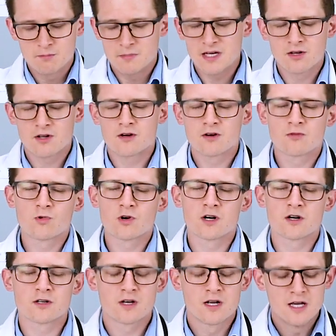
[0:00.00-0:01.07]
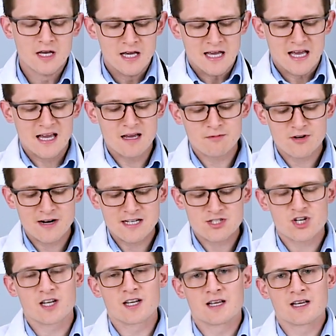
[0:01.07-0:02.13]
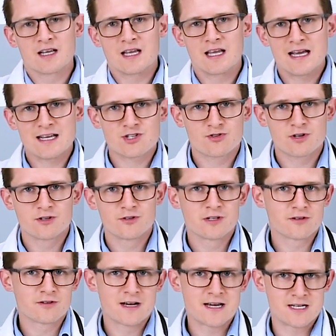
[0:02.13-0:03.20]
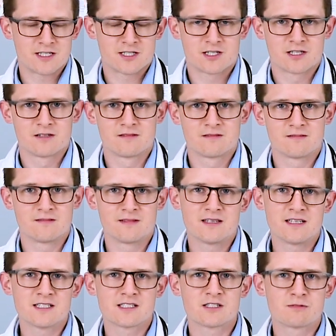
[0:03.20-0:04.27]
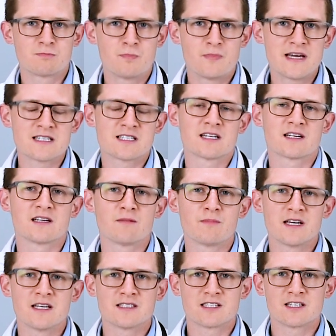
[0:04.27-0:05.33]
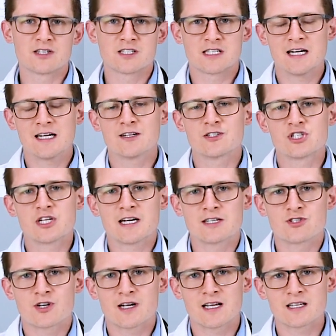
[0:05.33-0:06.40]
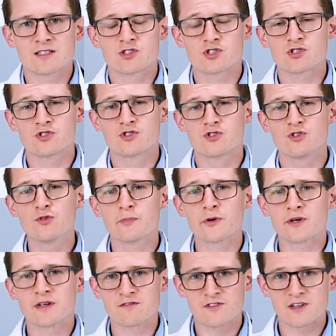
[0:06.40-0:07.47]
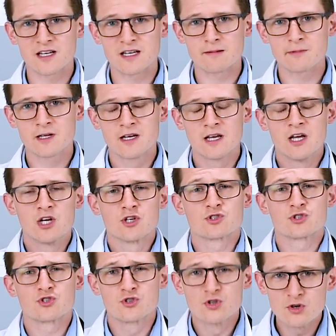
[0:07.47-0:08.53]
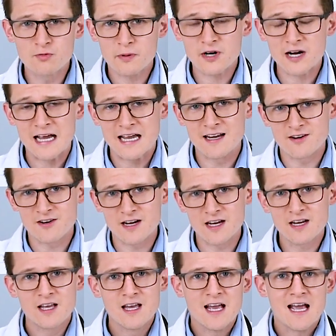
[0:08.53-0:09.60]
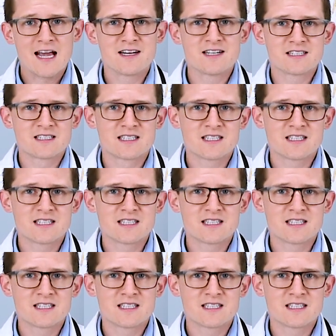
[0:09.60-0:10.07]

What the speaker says: Big long word, hemorrhagic gastroenteritis. This basically means their entire GI tract gets super inflamed, super angry, and it